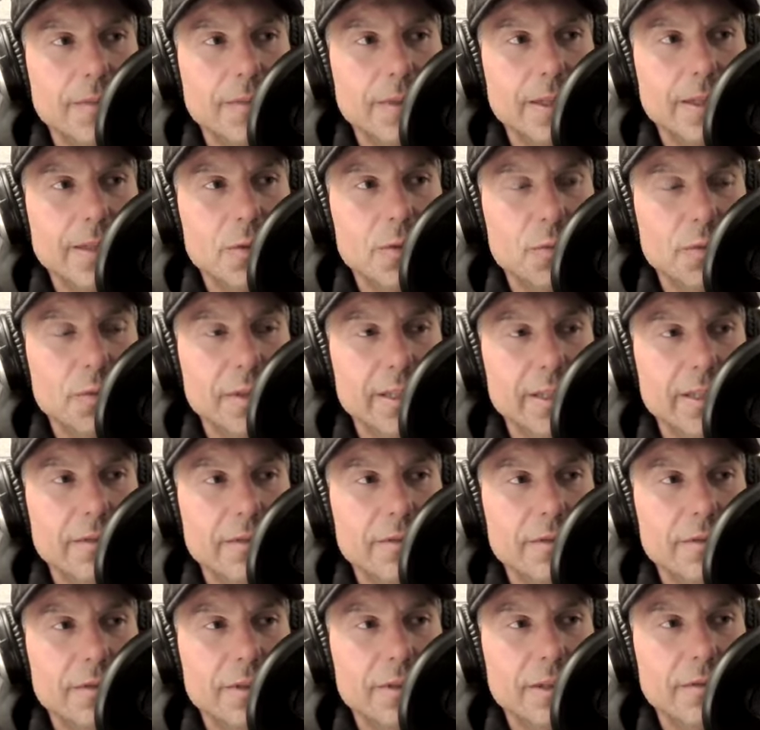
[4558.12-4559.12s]
It's
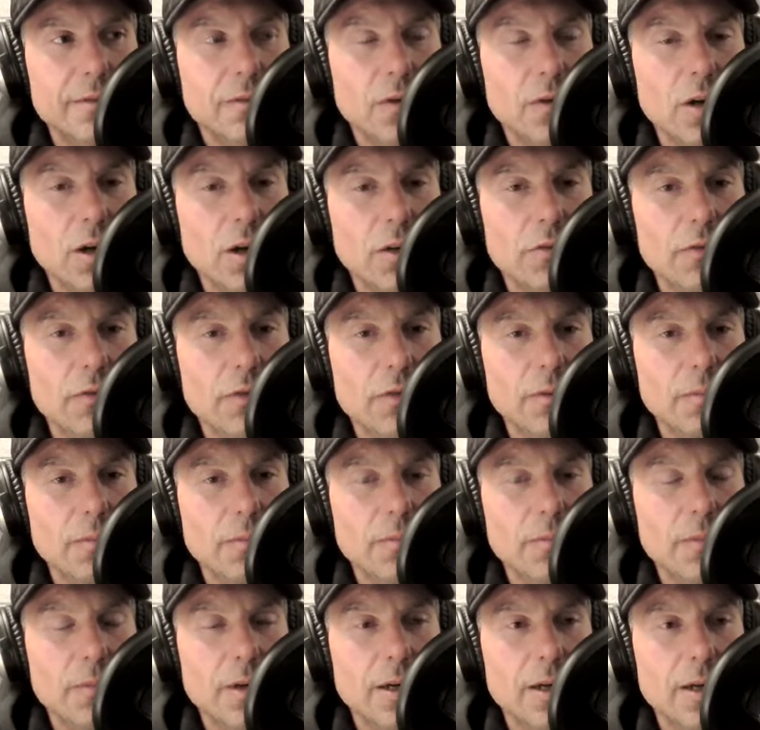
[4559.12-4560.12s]
really evolved
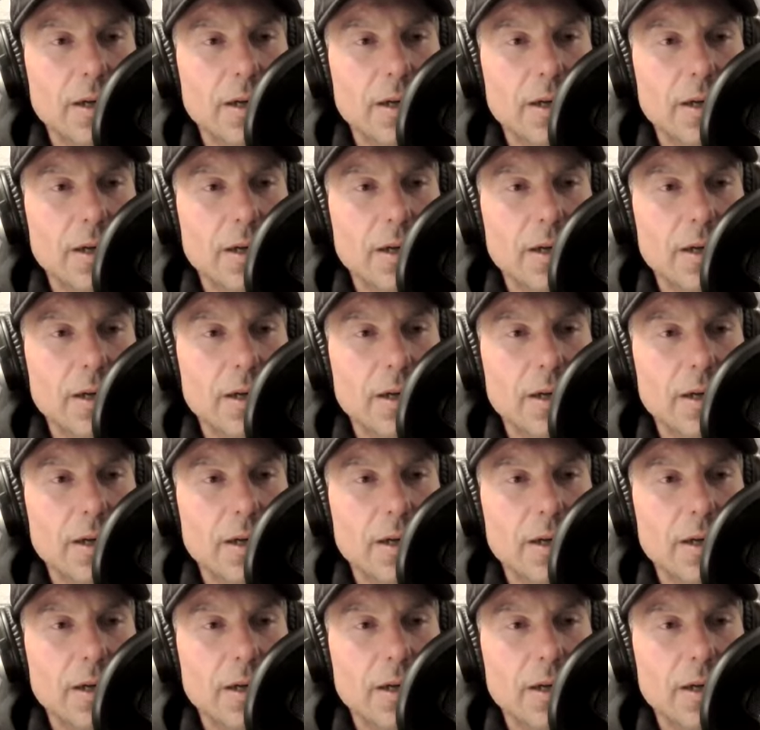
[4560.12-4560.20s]
from